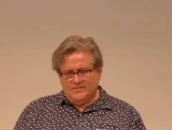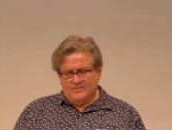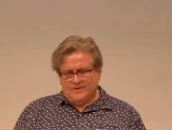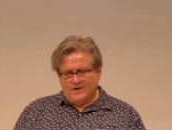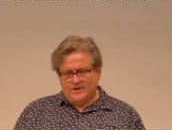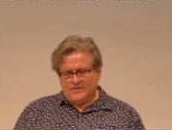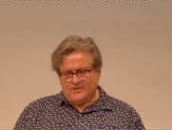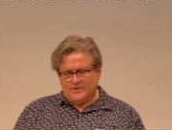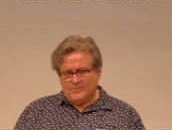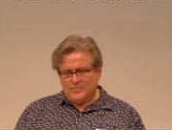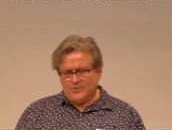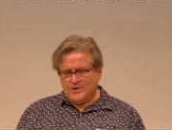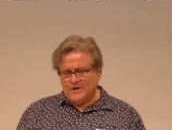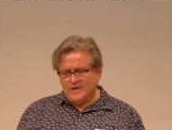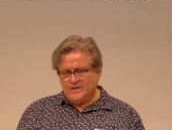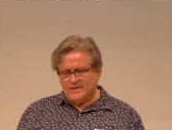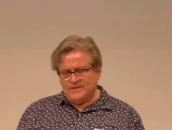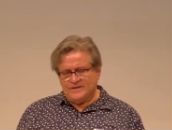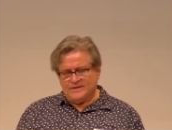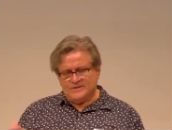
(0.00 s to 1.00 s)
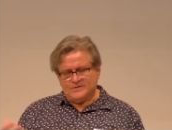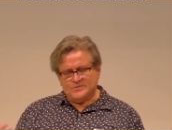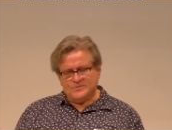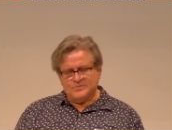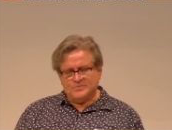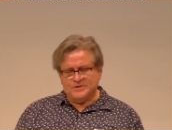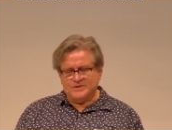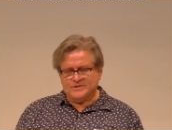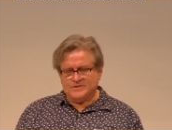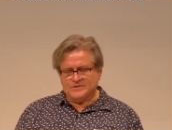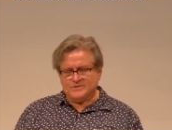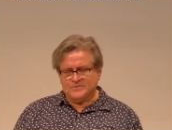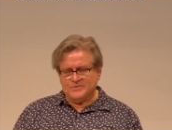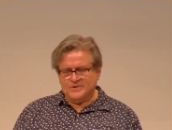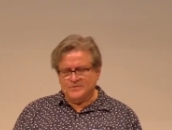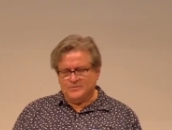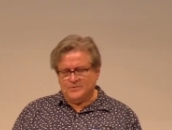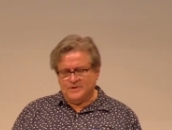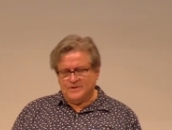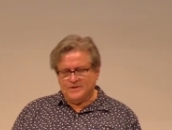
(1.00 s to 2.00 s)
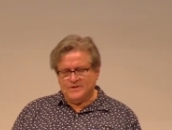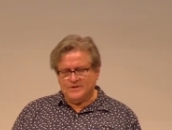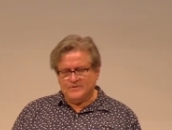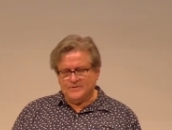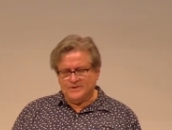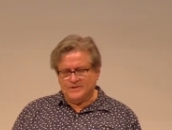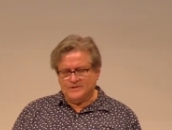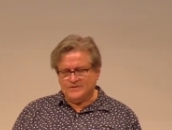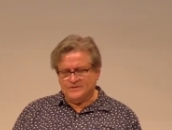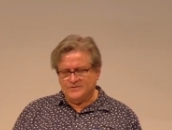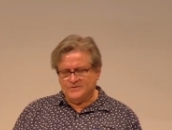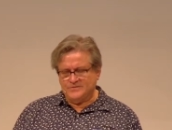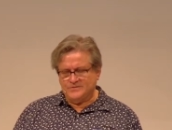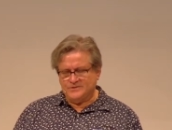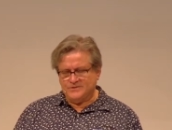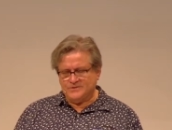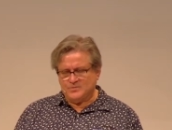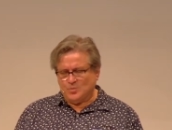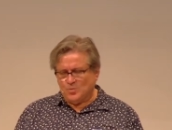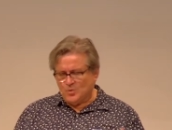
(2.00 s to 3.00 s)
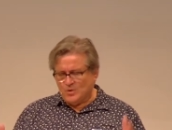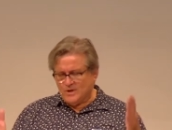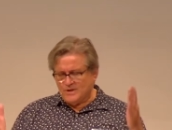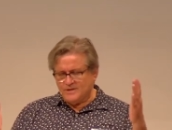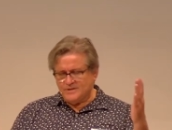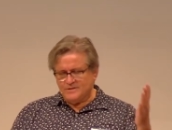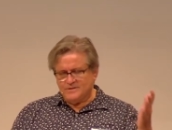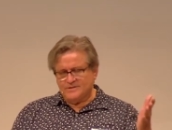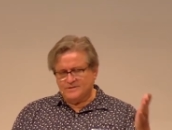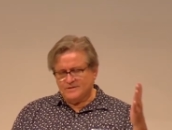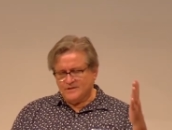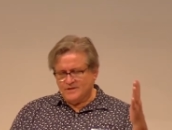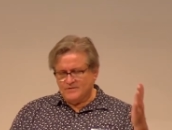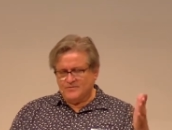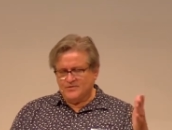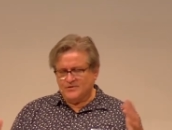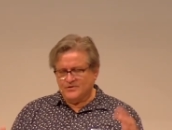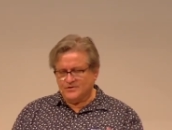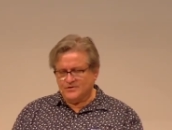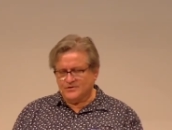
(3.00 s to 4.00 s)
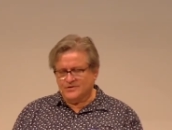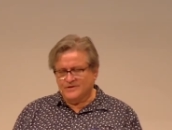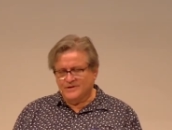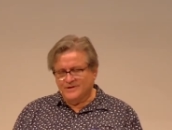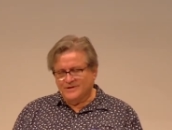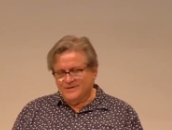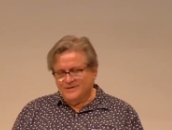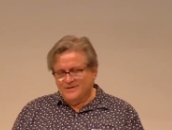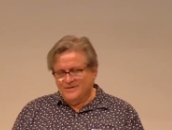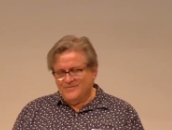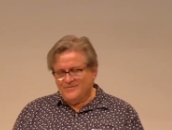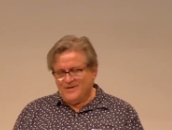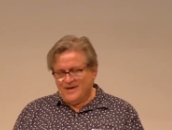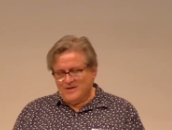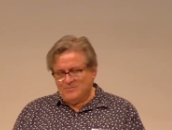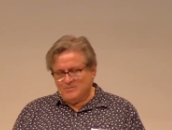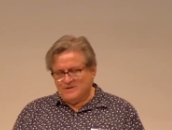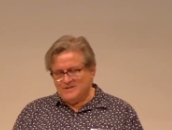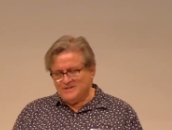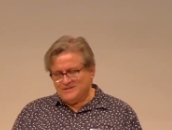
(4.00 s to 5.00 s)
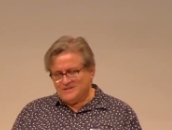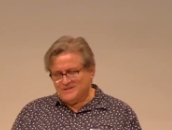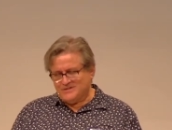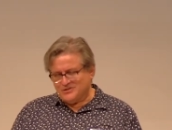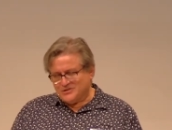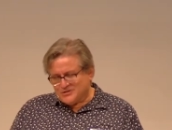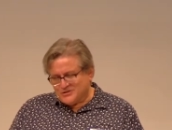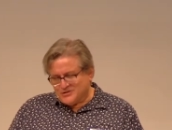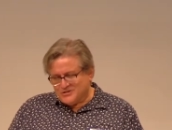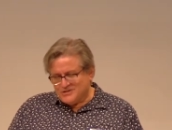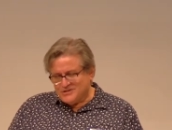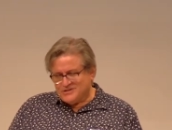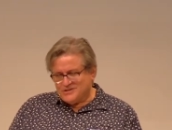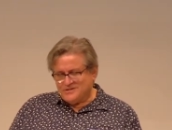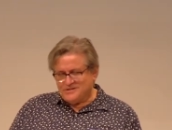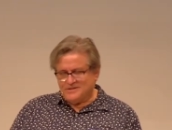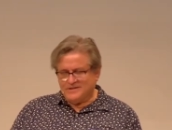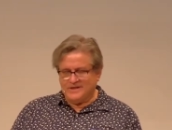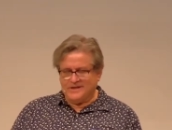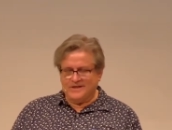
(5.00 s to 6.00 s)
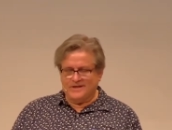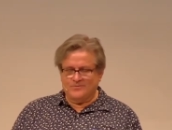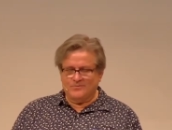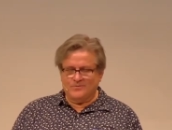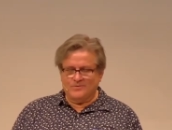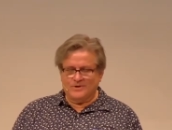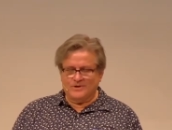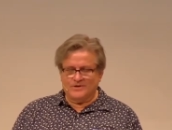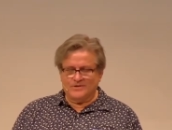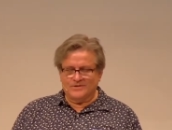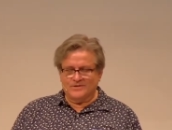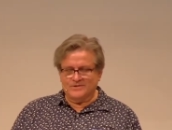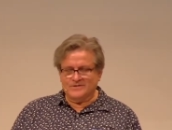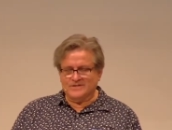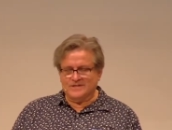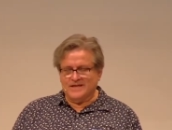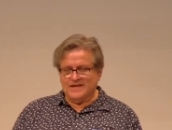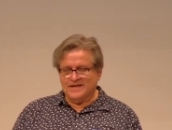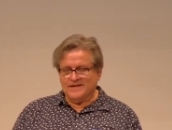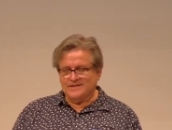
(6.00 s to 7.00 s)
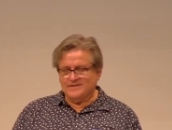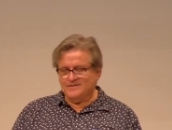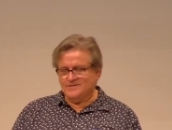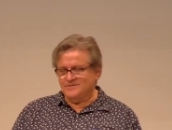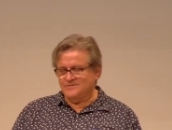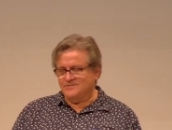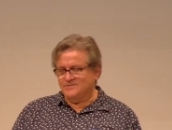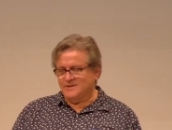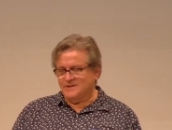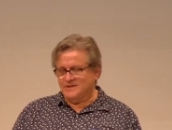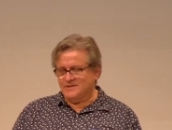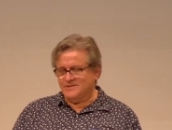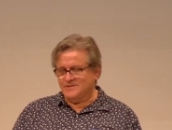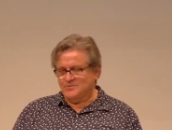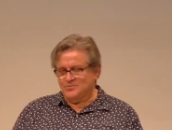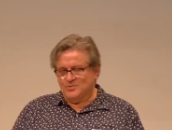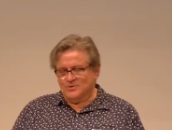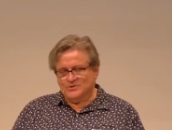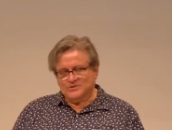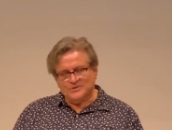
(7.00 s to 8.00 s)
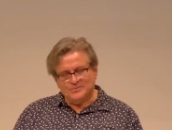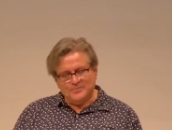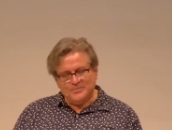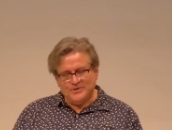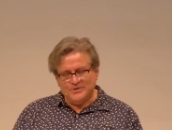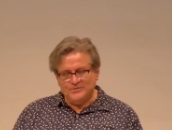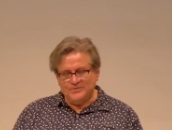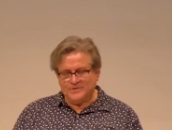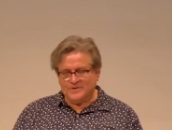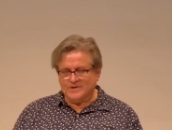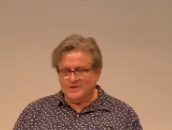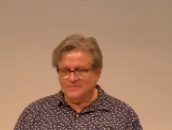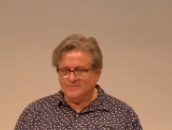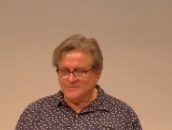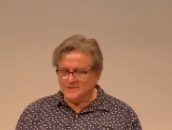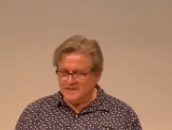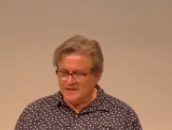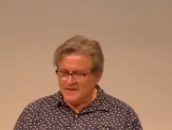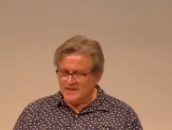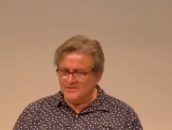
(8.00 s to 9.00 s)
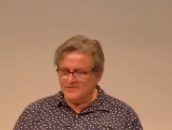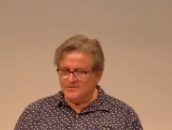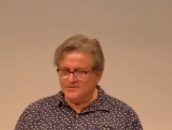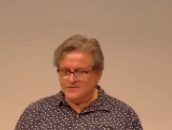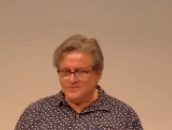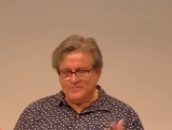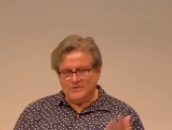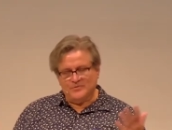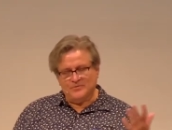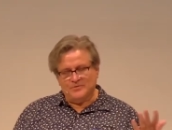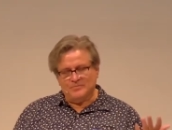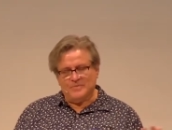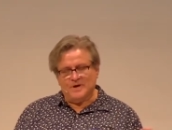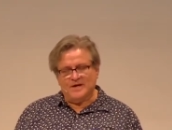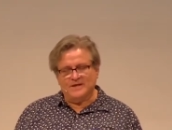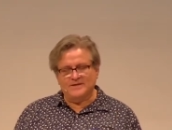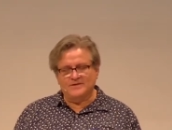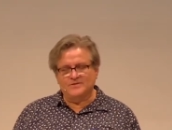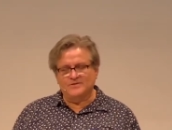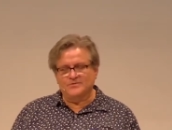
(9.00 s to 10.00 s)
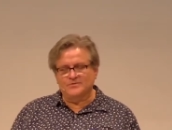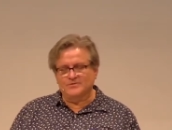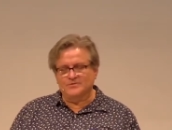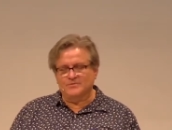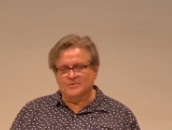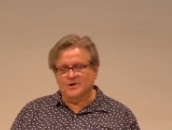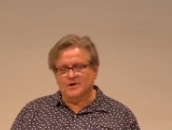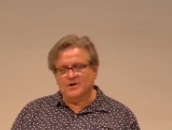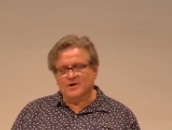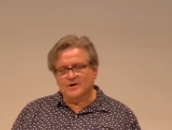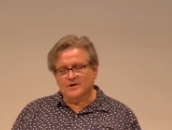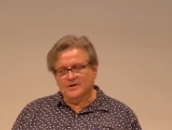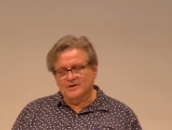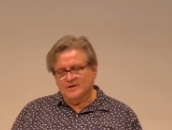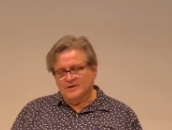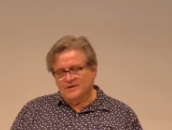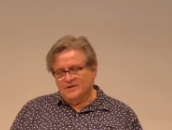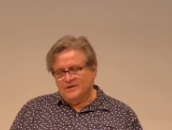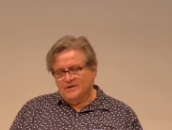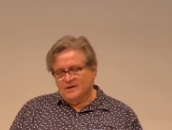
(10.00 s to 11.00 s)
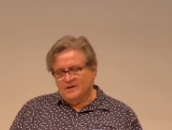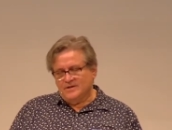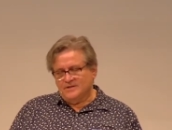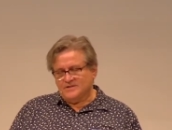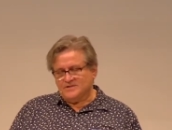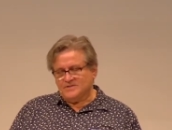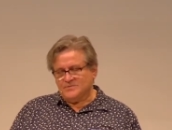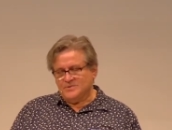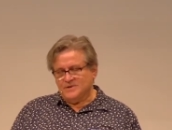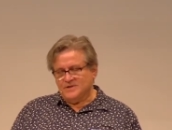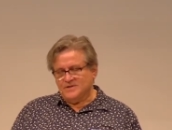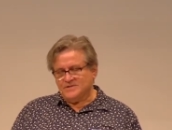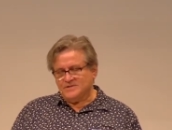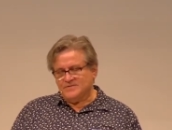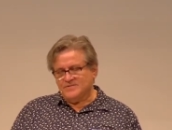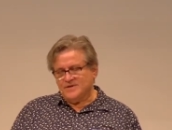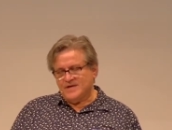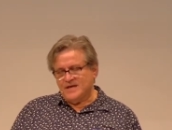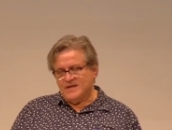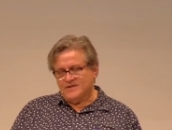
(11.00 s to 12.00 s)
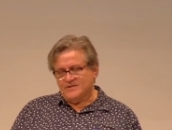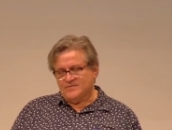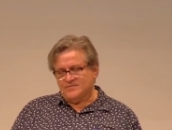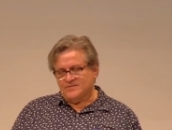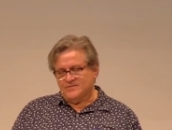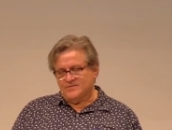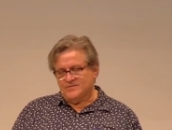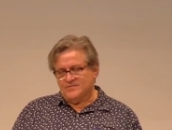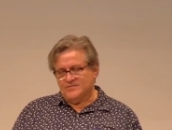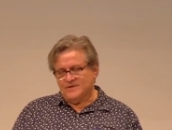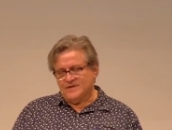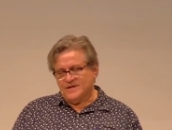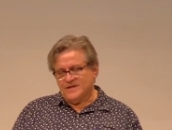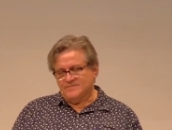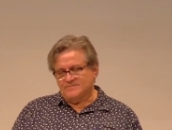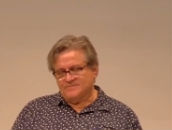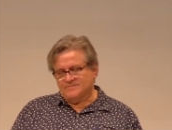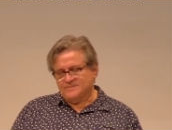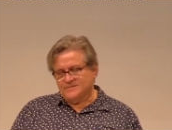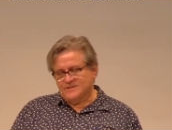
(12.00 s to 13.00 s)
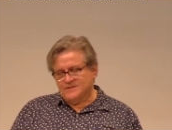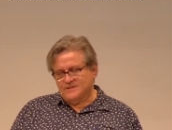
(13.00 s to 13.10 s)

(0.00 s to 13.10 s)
Father, I pray that this would be a sweet window into just one of your families, a church, and what it looks like to, uh, to worship you, to come together, to be reminded who you are, and the sweetness of that, the fruit of that.